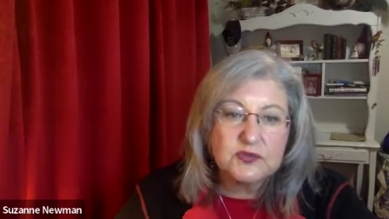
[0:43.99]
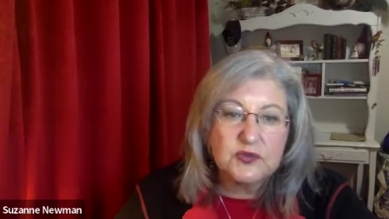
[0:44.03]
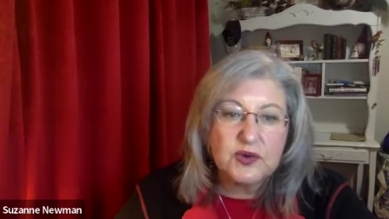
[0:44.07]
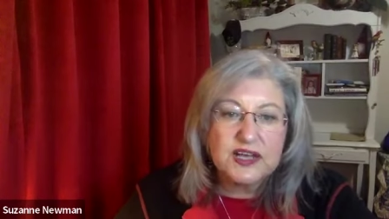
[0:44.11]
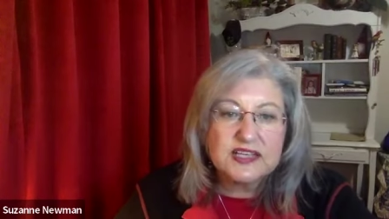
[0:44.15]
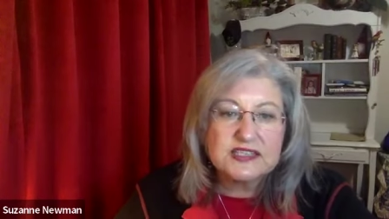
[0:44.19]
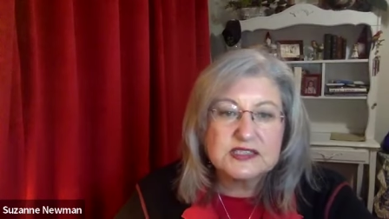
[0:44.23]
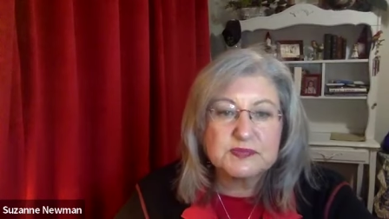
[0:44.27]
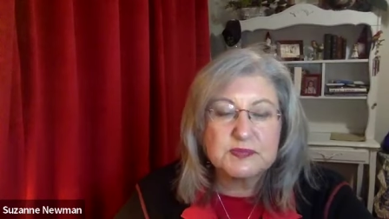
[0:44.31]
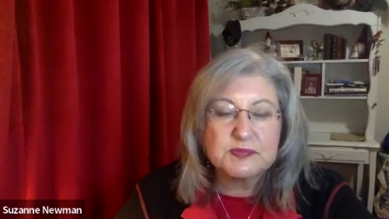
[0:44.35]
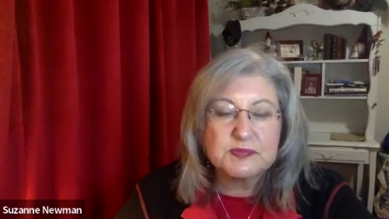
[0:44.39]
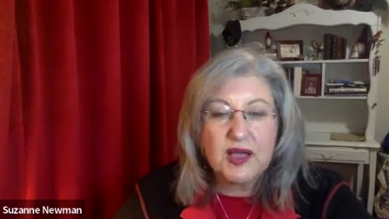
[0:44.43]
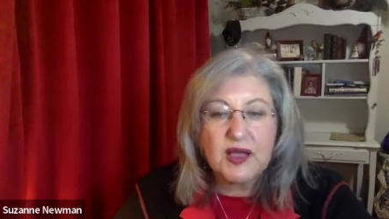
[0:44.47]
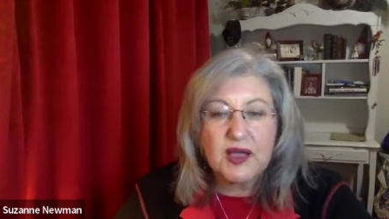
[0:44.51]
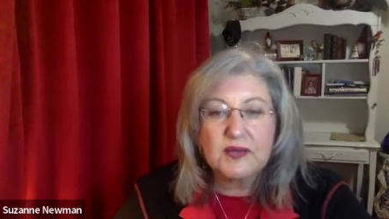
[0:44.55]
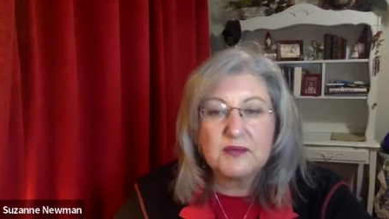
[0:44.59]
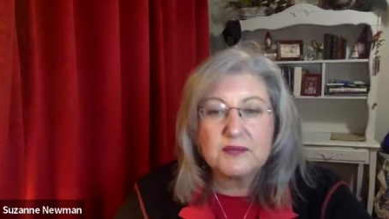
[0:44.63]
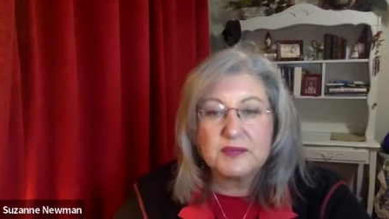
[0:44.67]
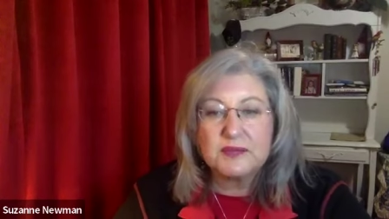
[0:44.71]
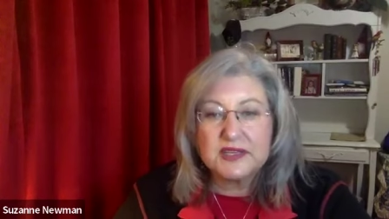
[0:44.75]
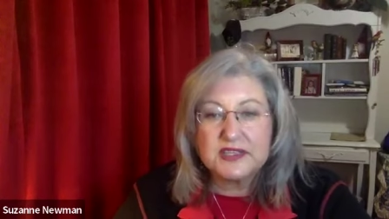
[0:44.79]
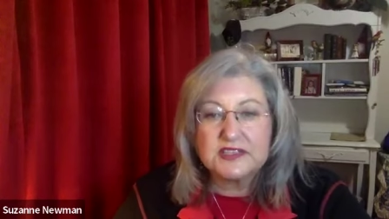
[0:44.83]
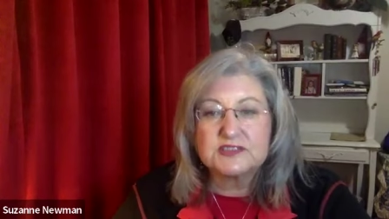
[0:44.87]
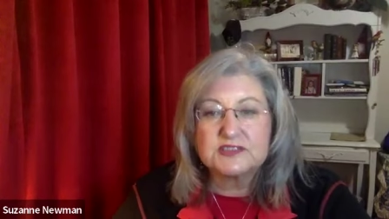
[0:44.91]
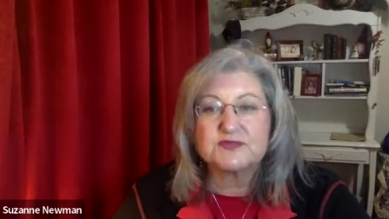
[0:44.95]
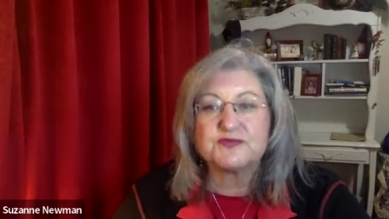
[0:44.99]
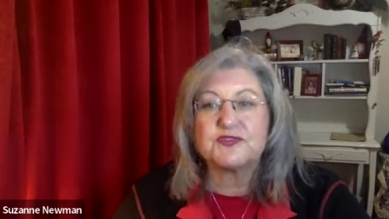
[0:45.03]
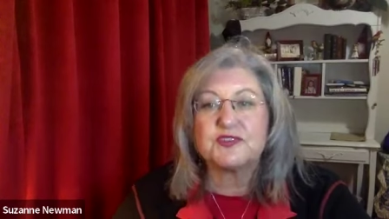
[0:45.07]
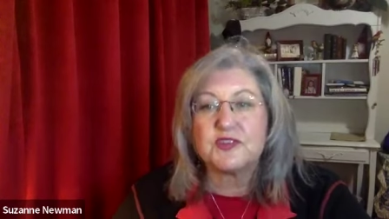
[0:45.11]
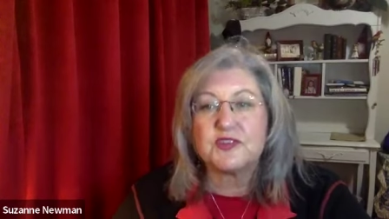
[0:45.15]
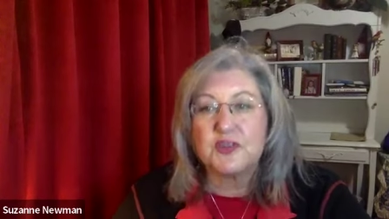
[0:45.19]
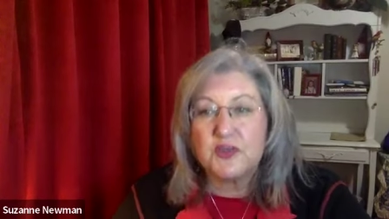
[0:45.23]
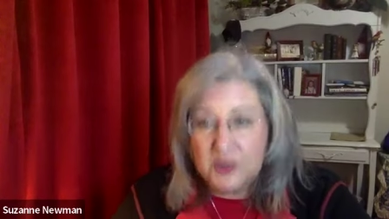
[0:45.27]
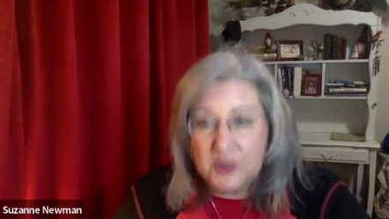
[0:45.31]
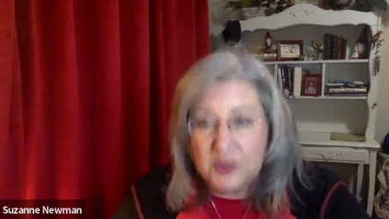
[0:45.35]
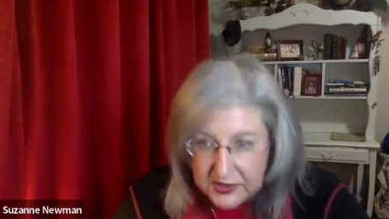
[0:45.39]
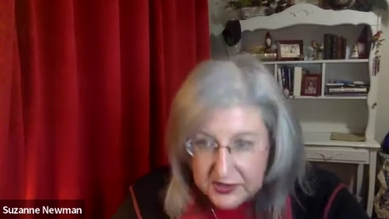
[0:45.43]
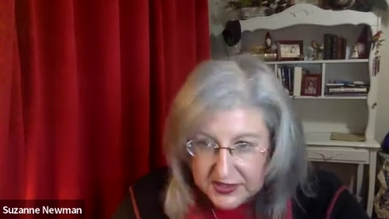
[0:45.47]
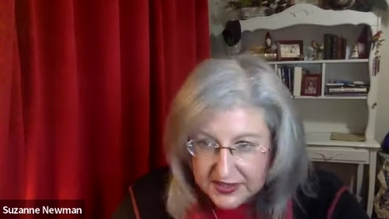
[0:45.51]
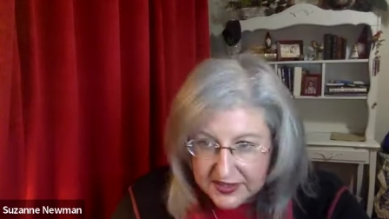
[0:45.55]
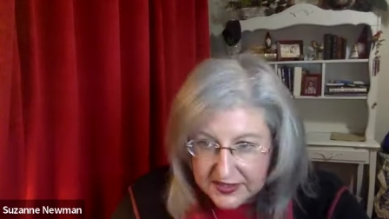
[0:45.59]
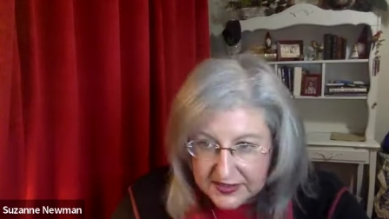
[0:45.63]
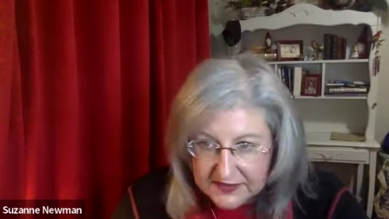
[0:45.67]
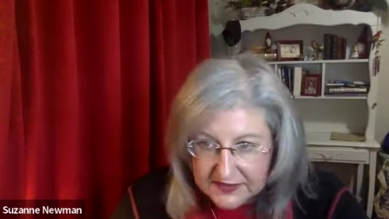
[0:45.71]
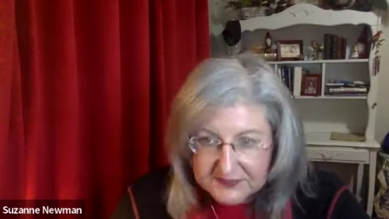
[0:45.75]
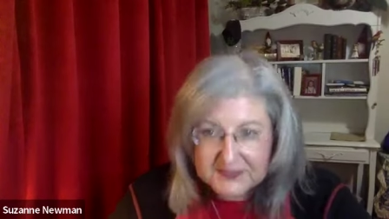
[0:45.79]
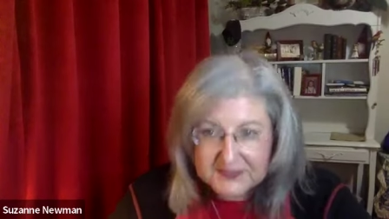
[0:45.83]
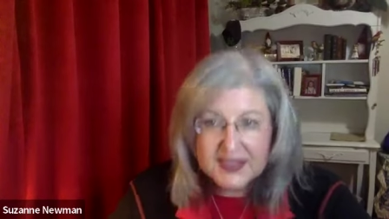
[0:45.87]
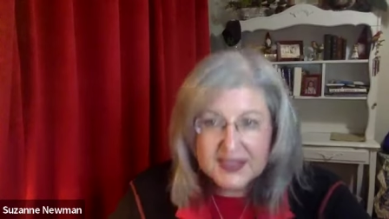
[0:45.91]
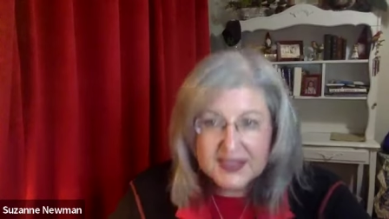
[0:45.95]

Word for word: West Palm Beach, Florida.